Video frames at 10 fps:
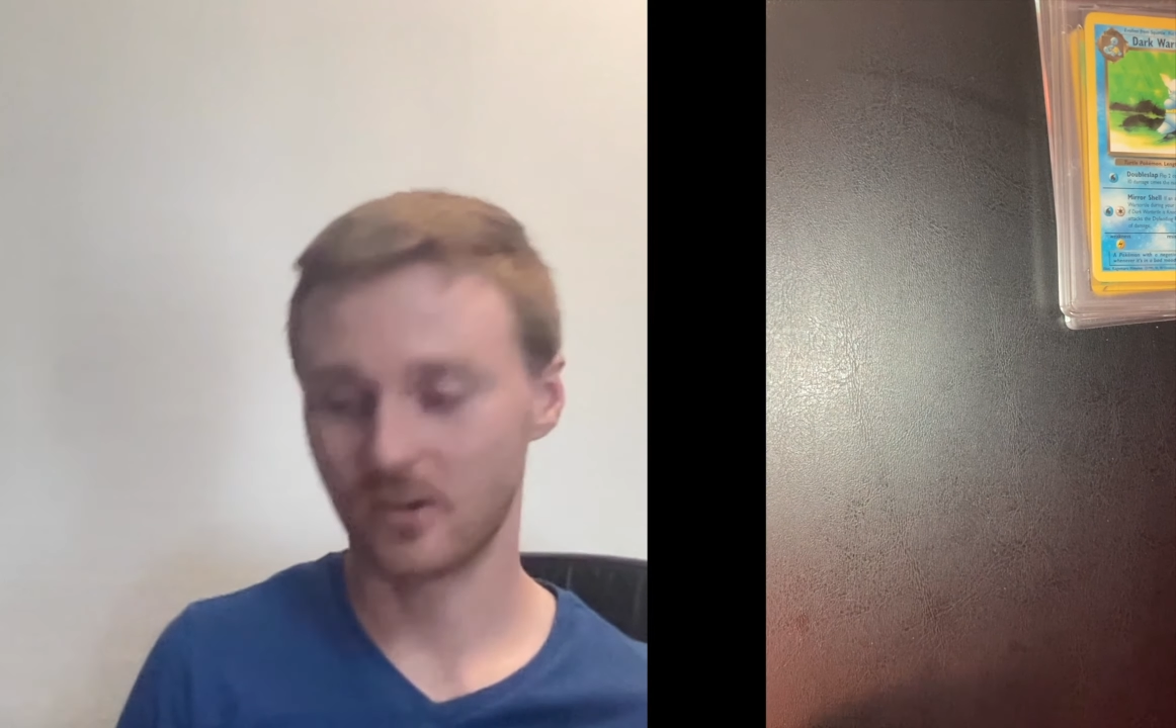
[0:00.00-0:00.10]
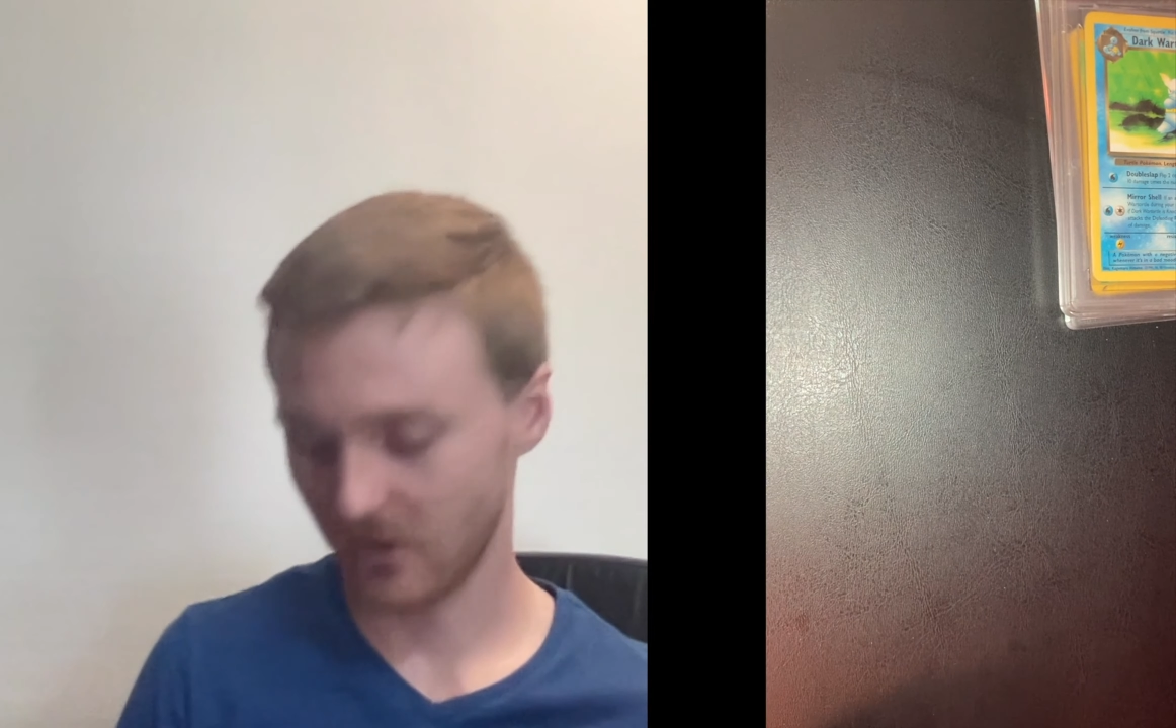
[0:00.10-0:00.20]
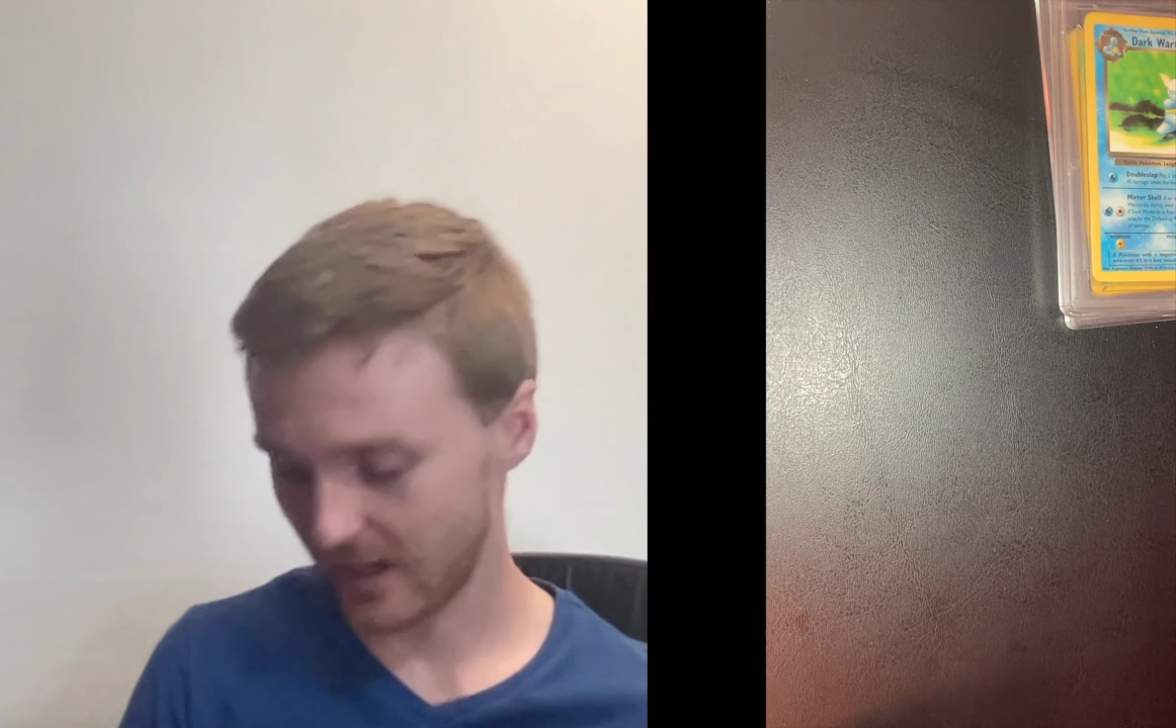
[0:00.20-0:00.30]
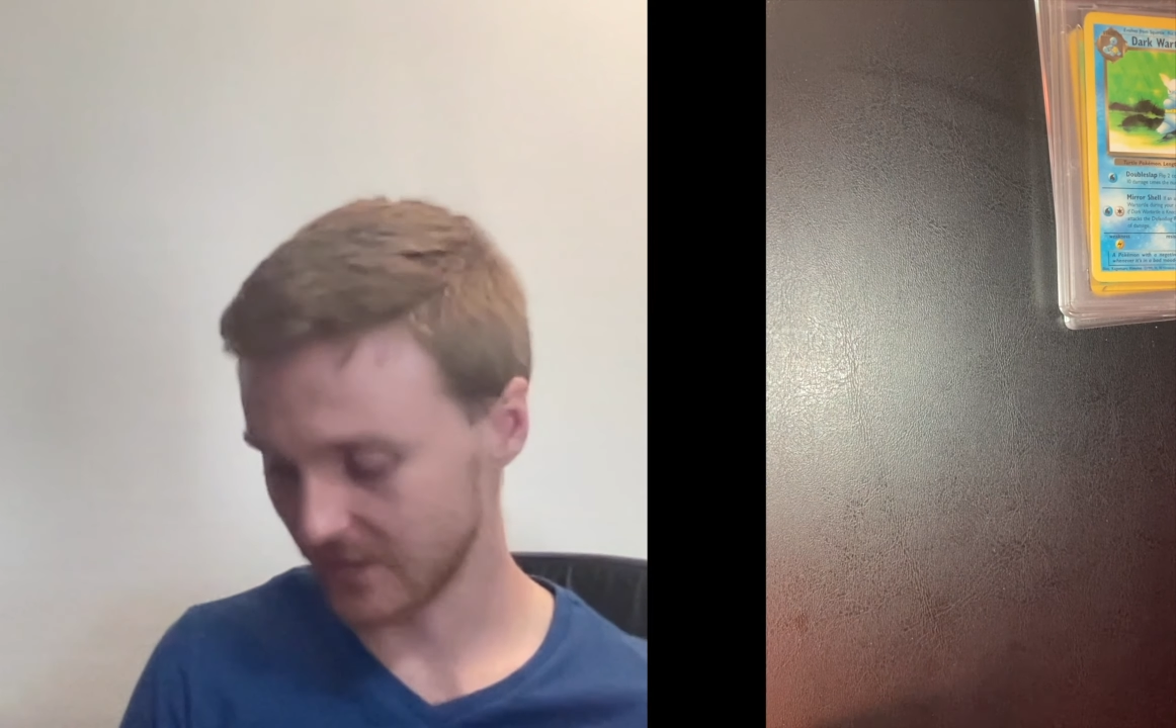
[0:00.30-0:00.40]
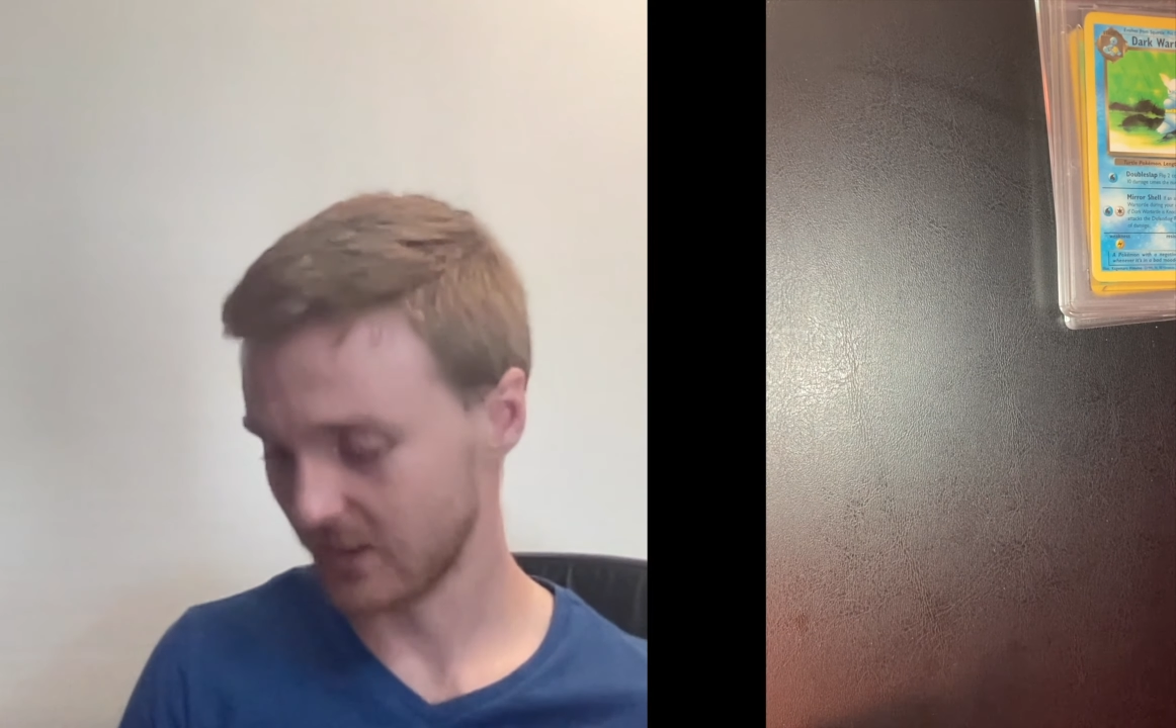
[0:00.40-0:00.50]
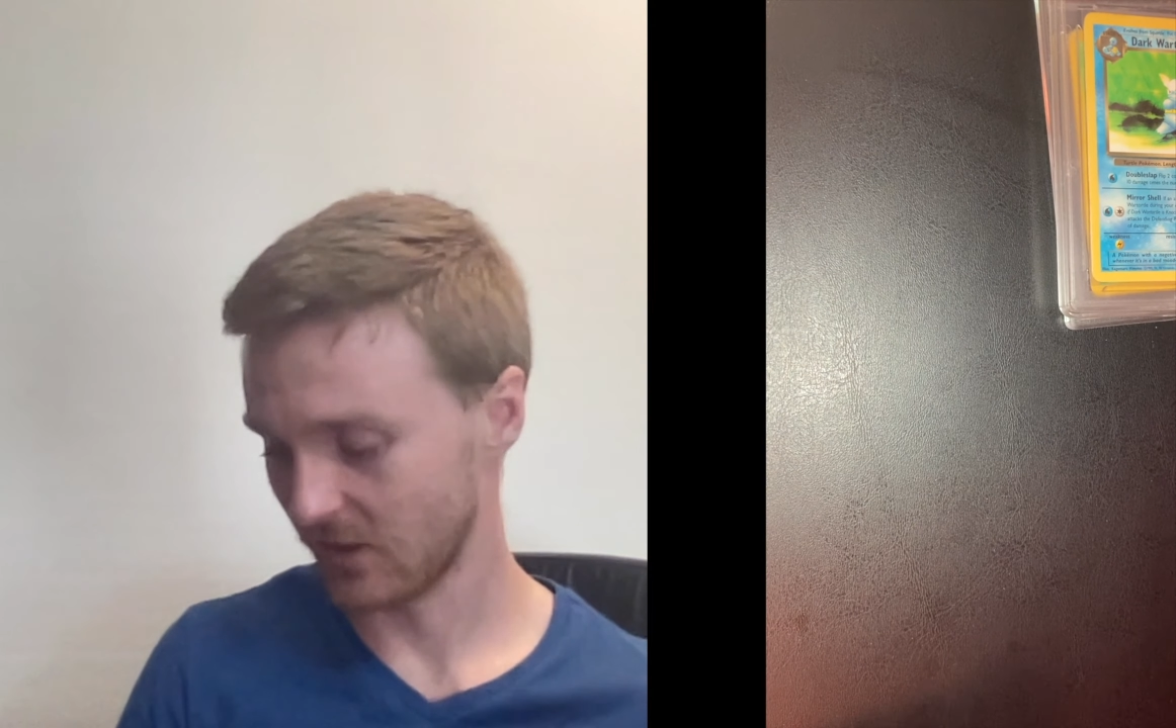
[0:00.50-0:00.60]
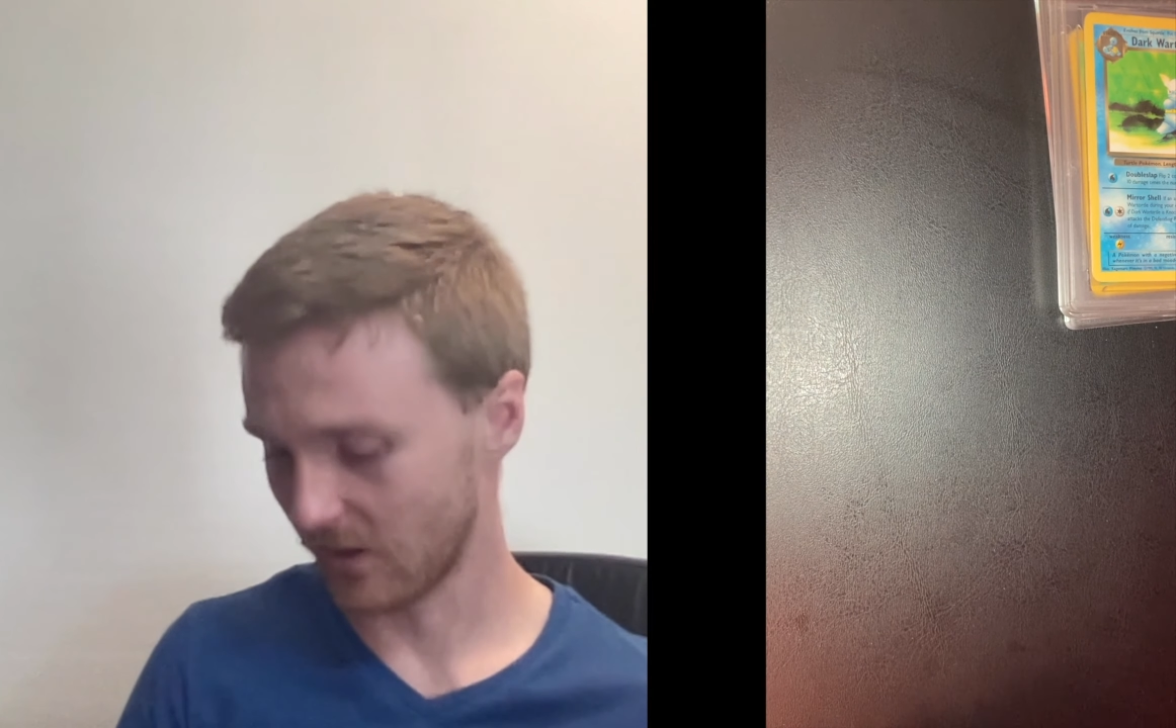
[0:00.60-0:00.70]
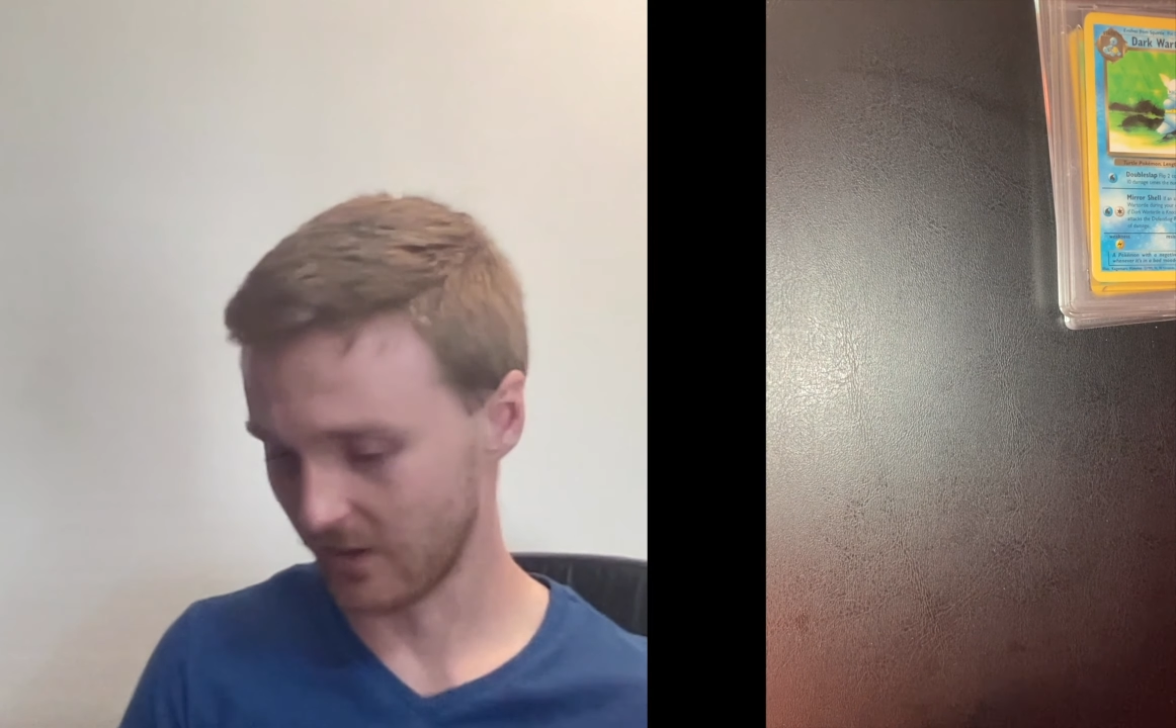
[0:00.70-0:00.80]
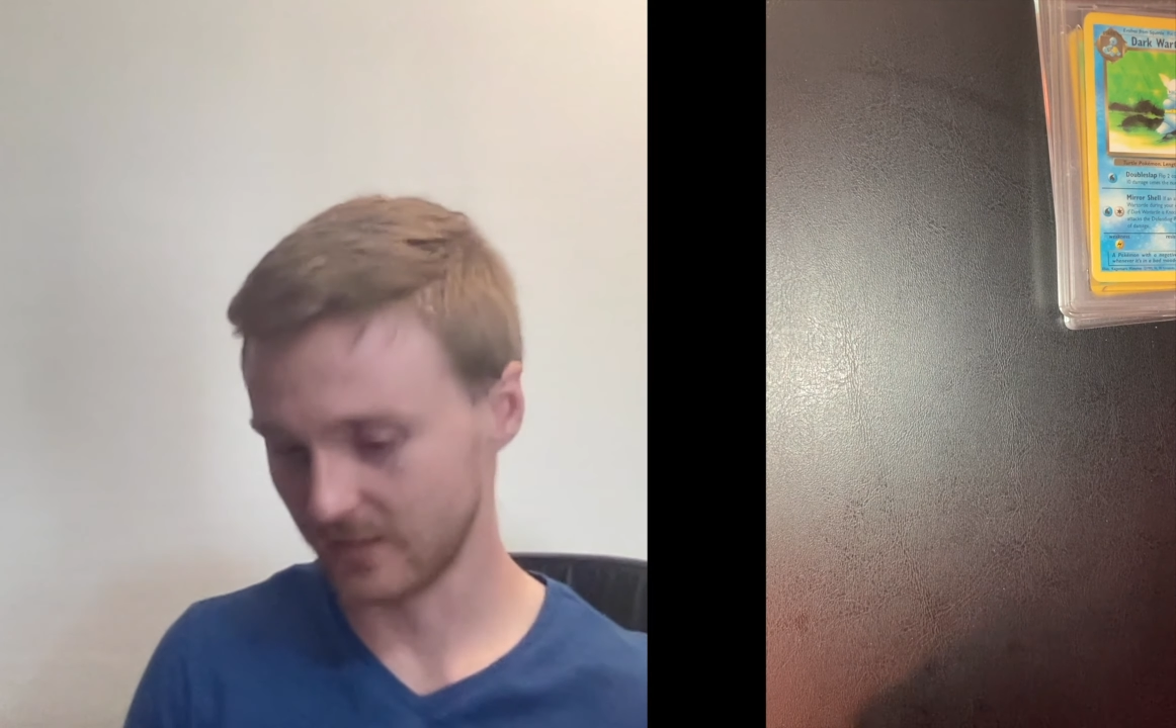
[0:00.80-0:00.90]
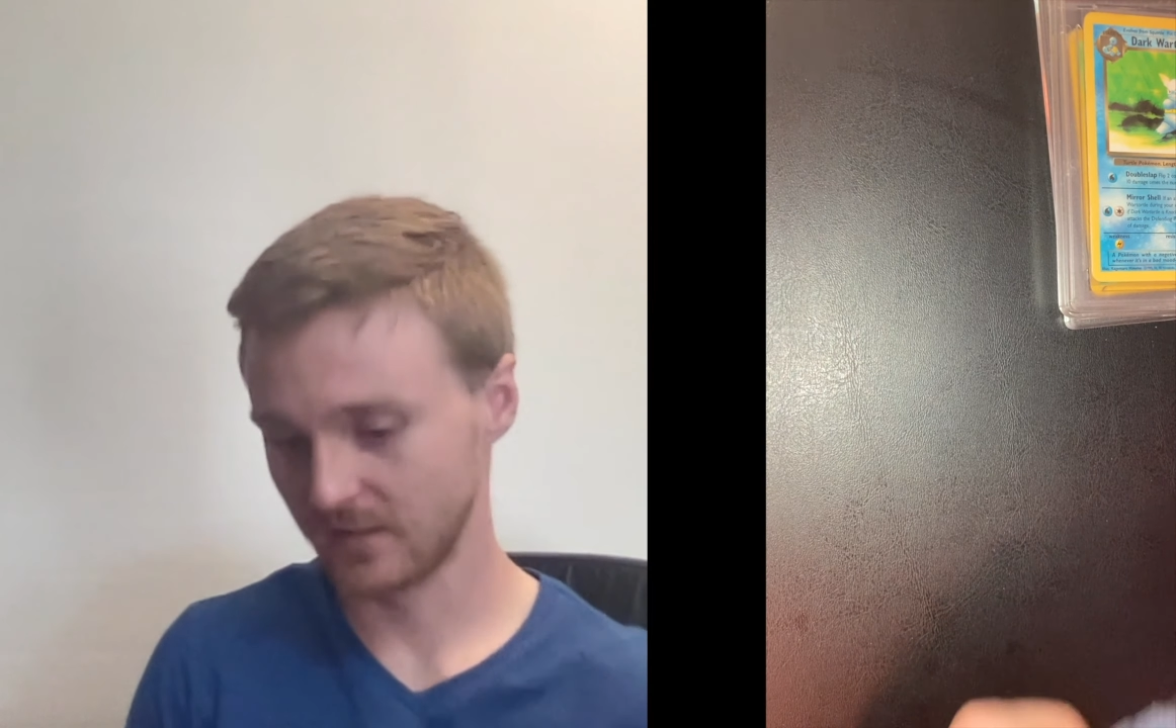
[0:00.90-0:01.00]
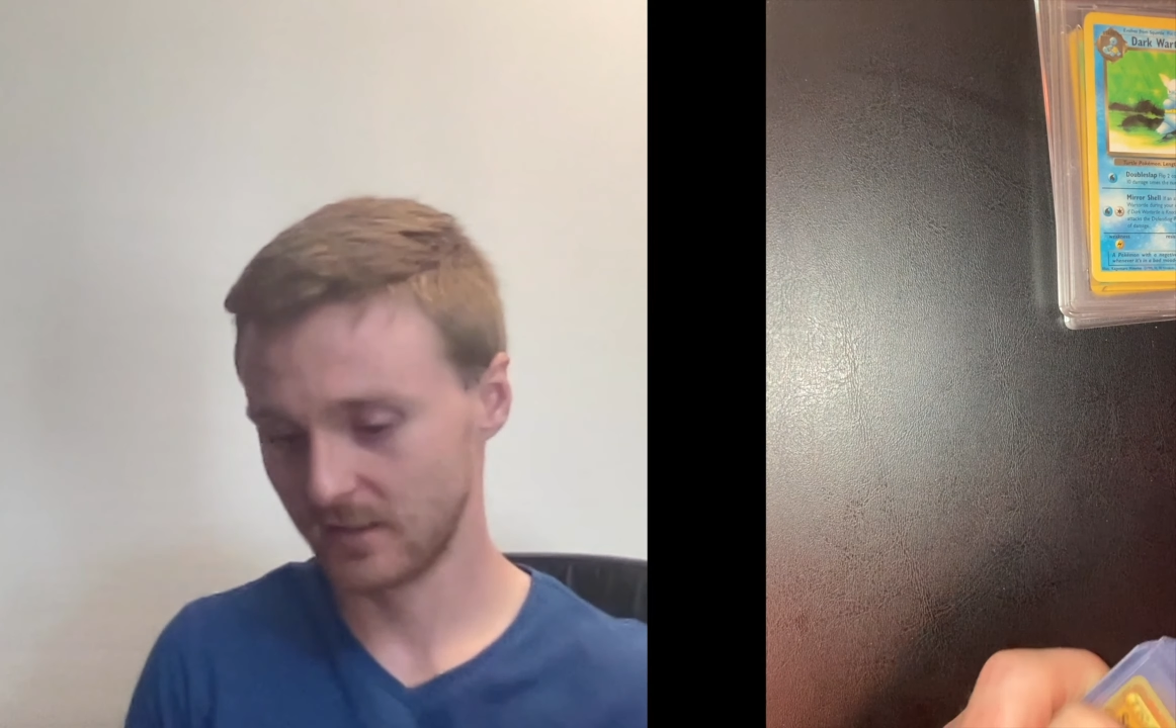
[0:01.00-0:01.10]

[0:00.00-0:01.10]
crazy cards.